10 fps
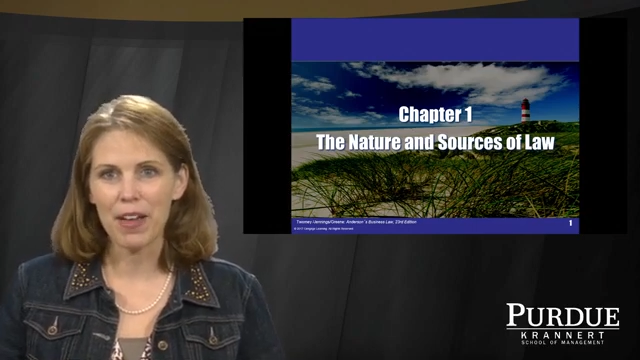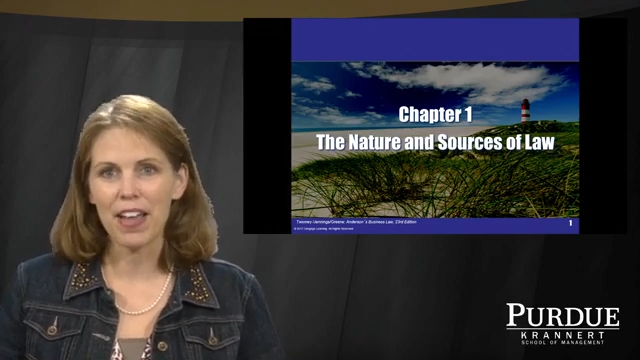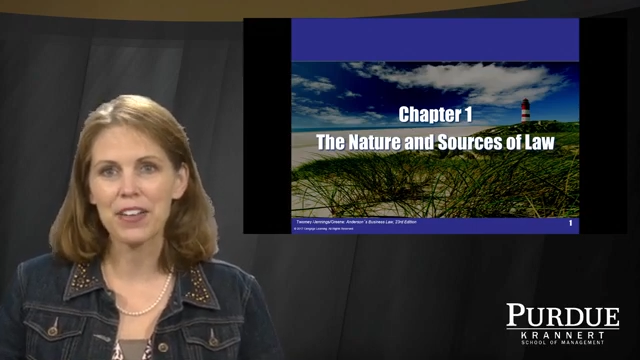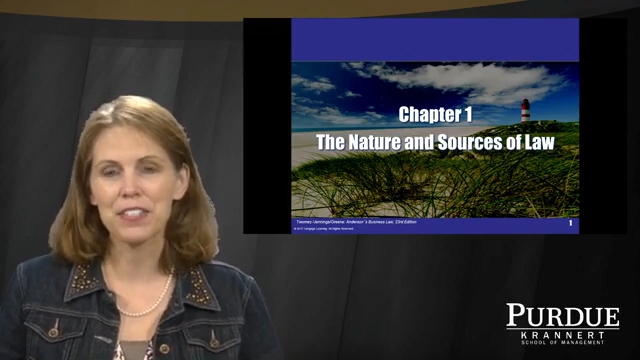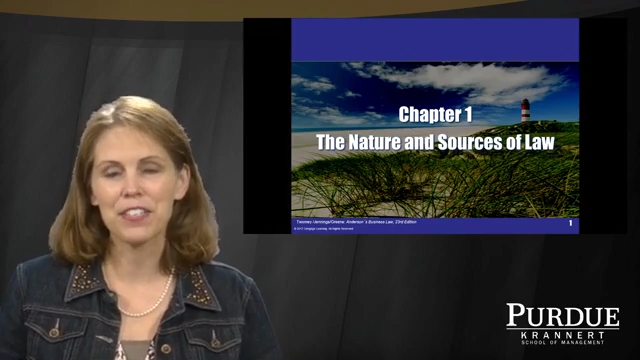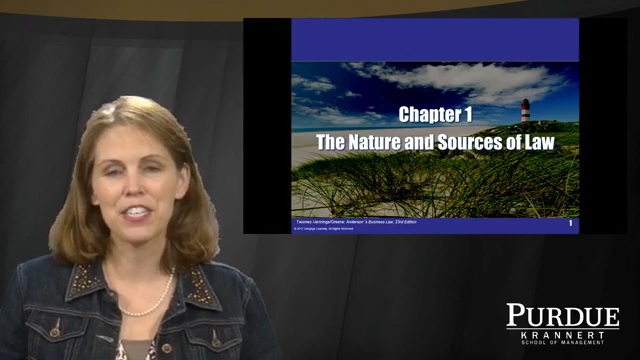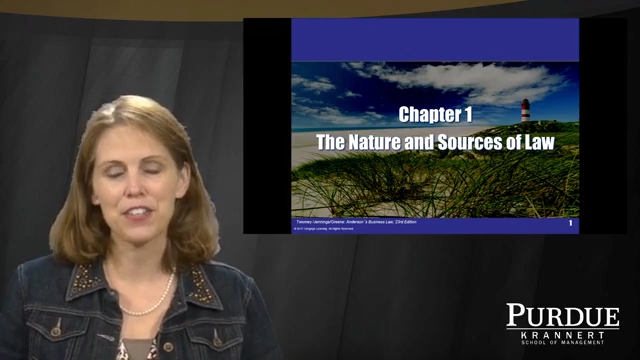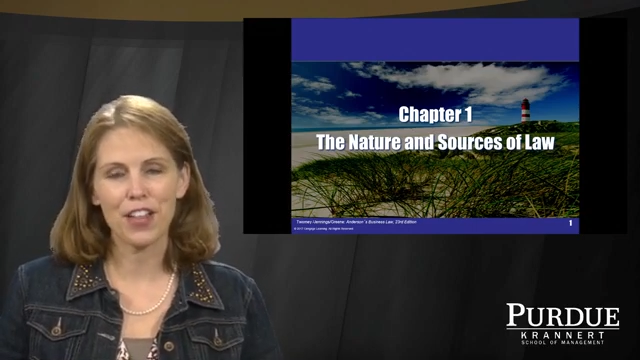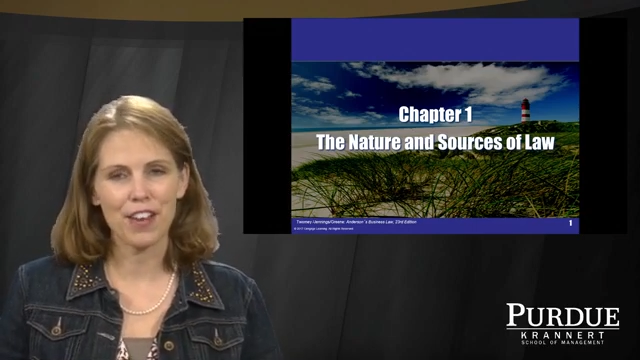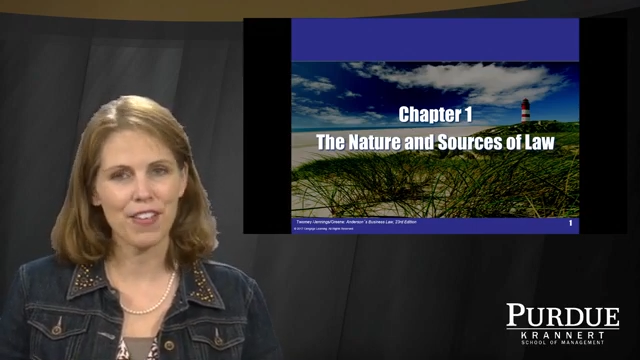I also teach
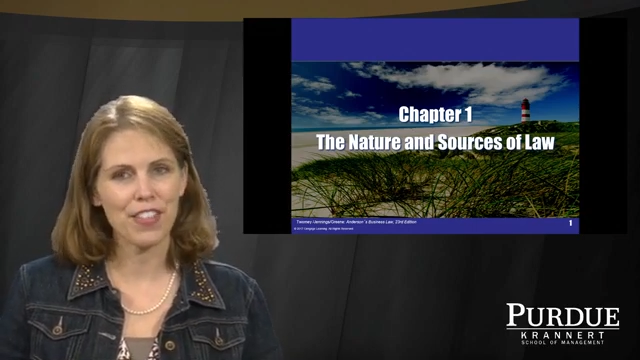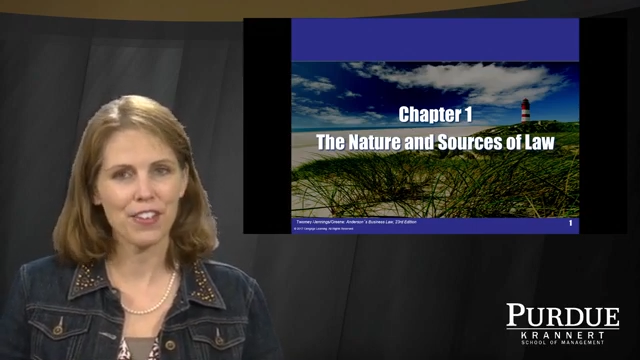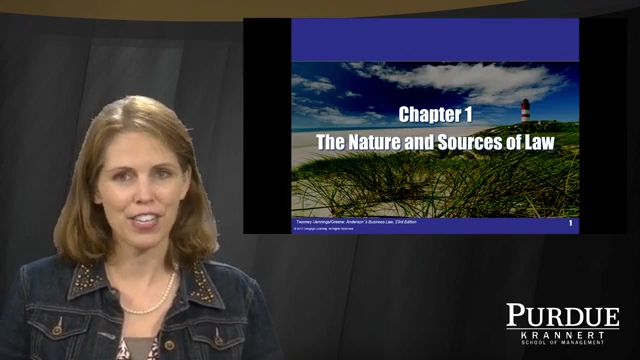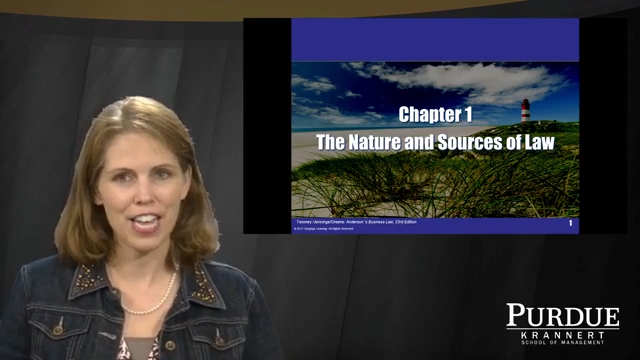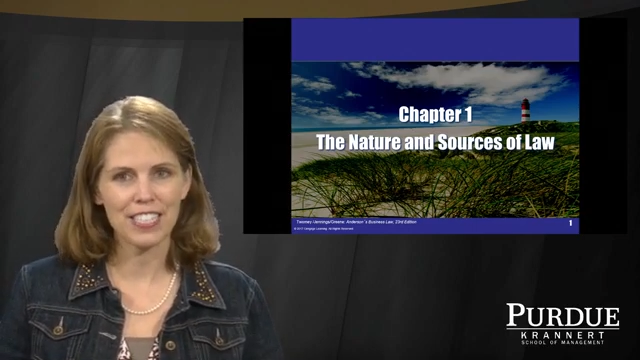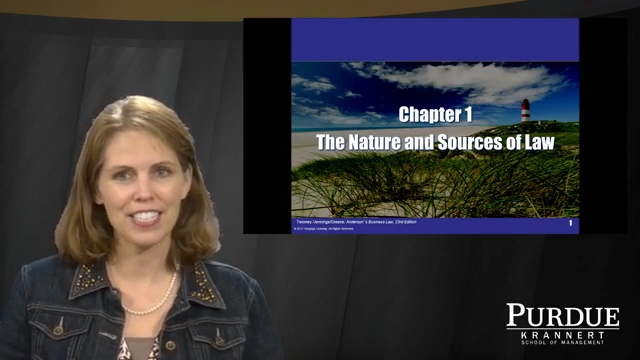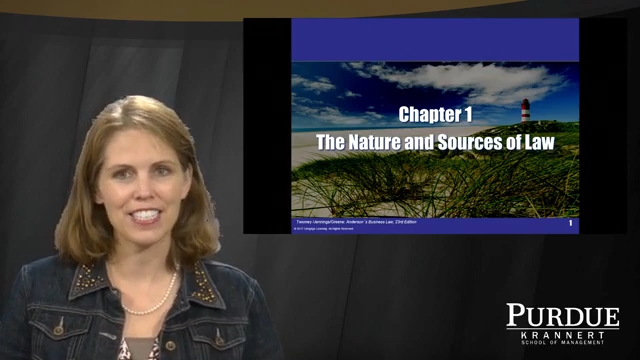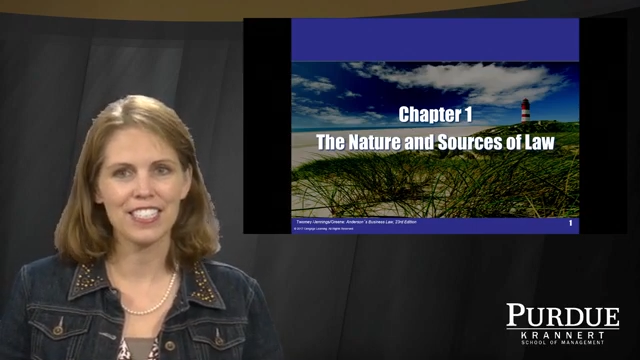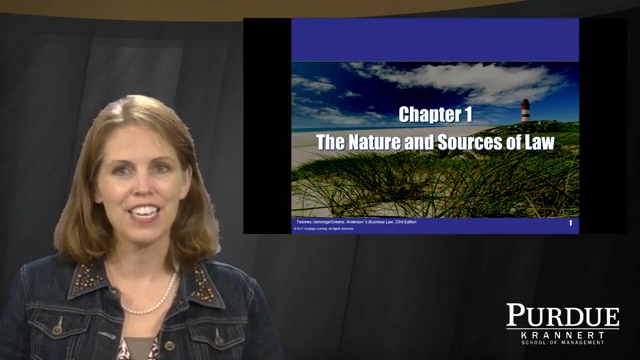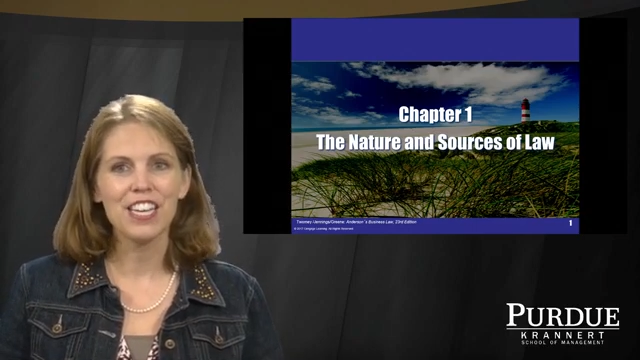a lot of other
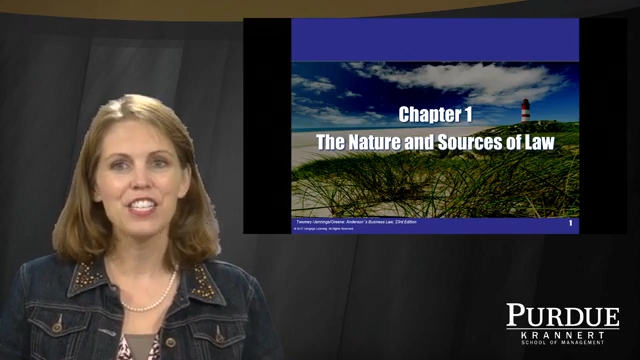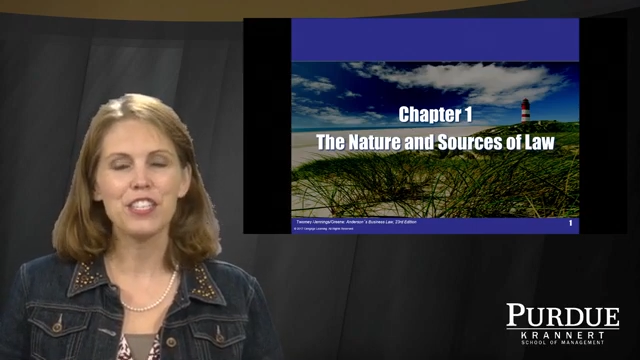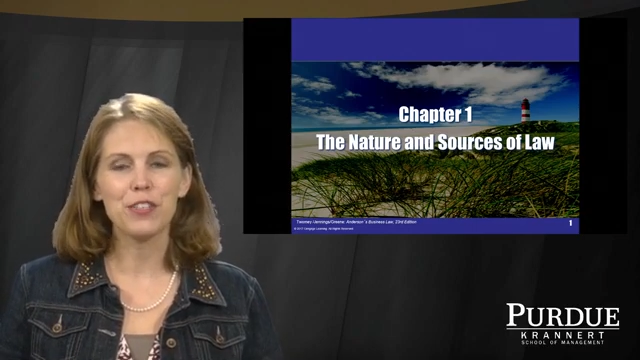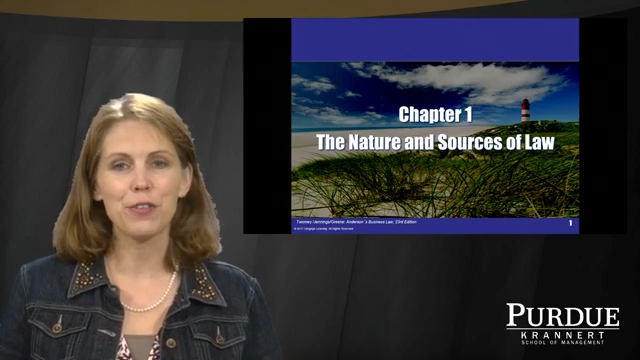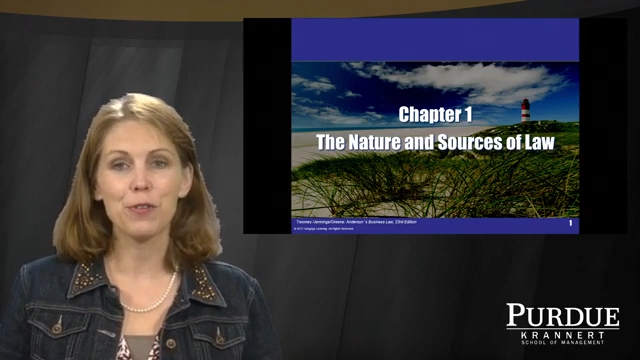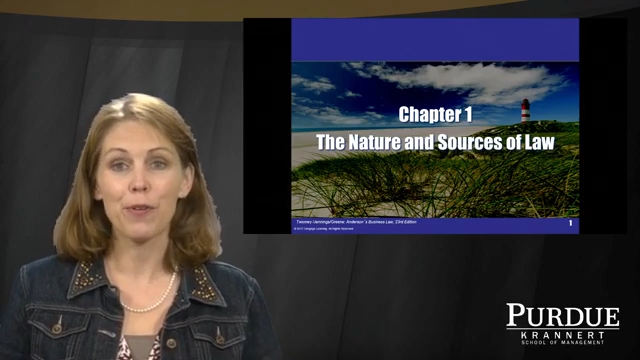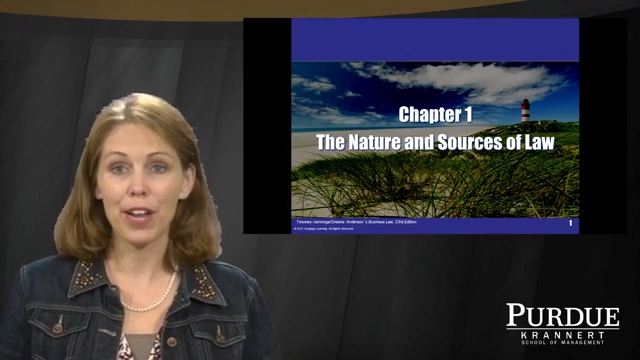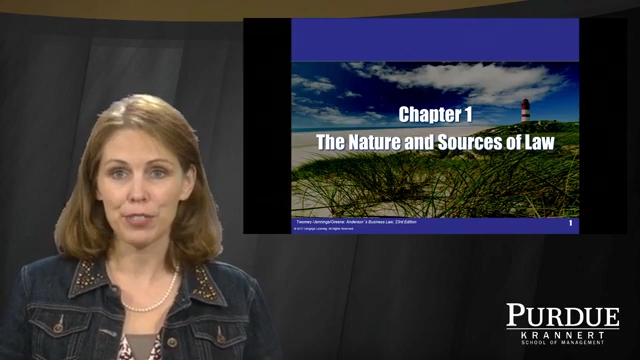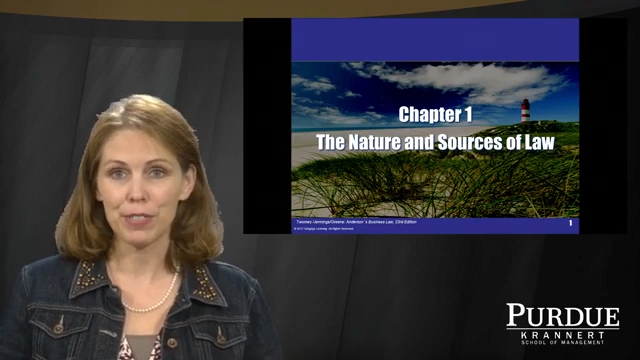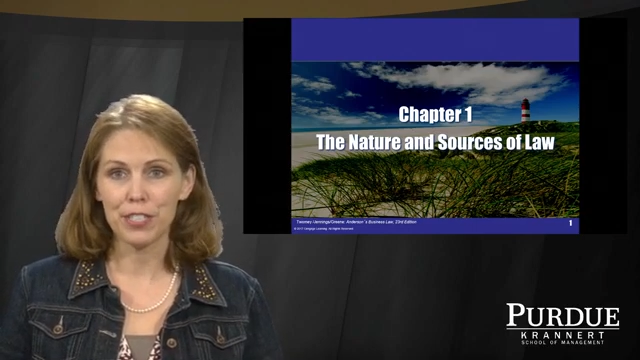classes to
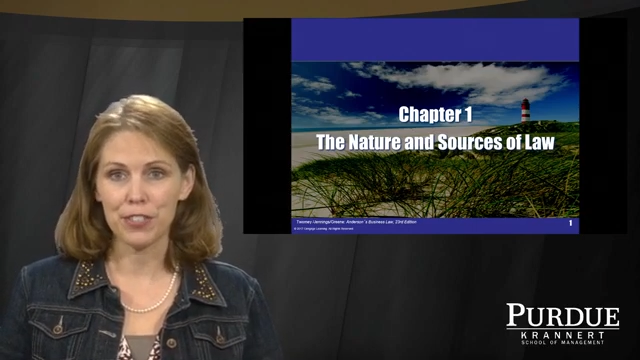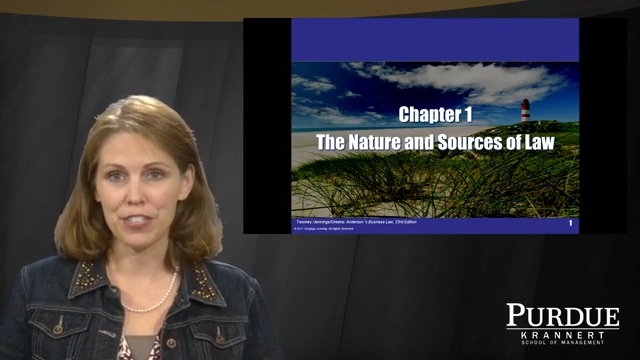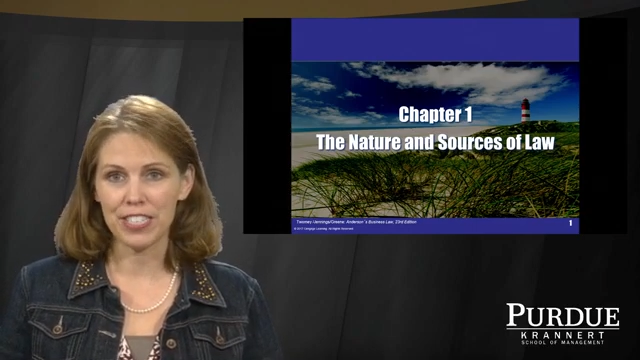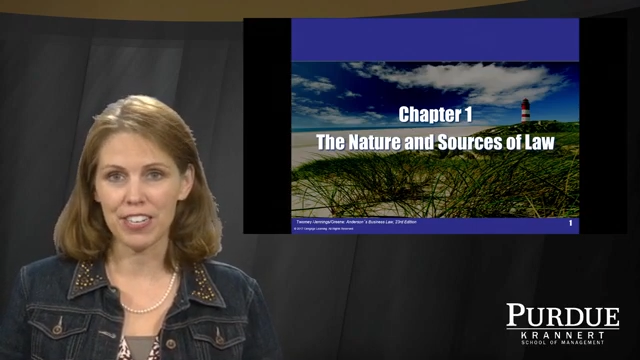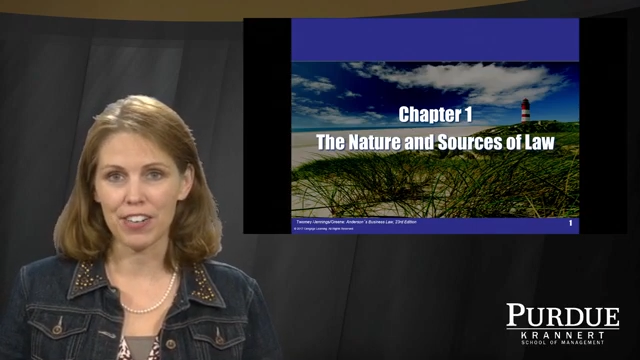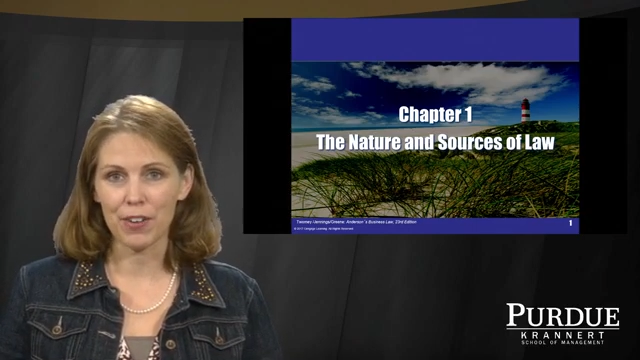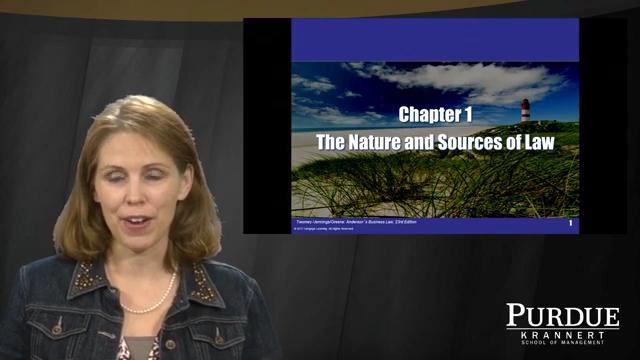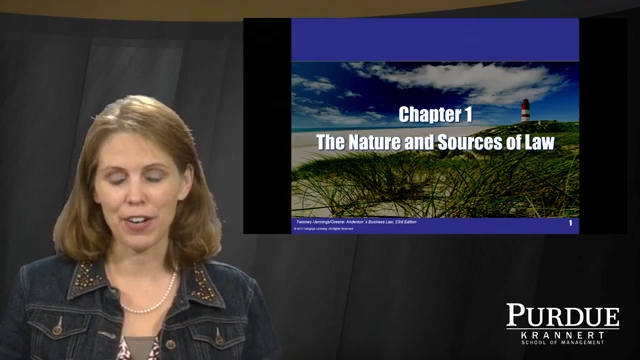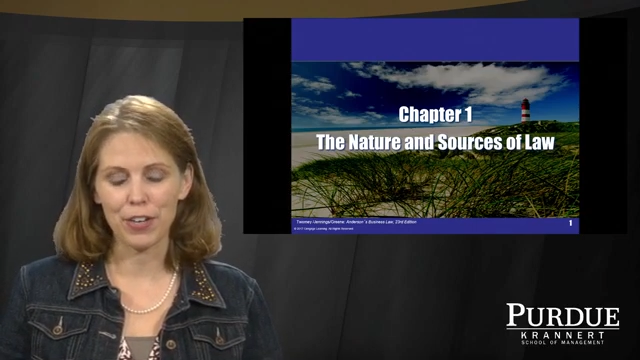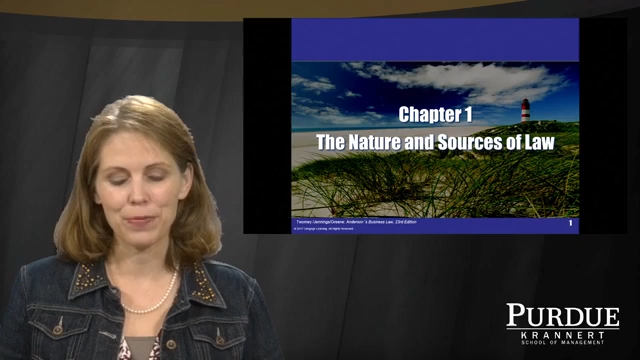graduate students here at
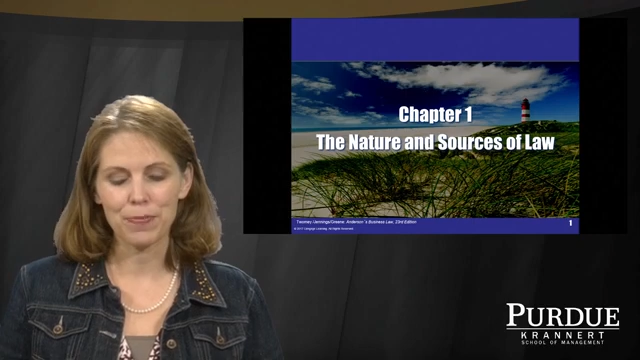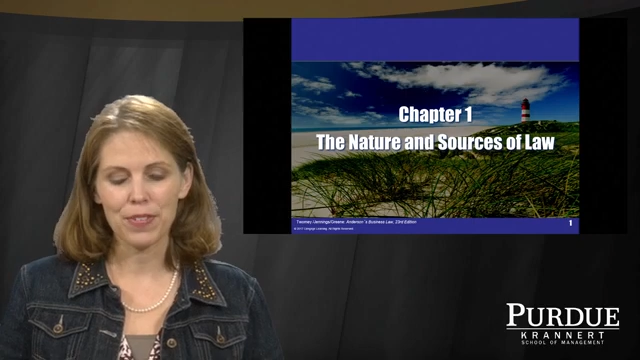Krannert.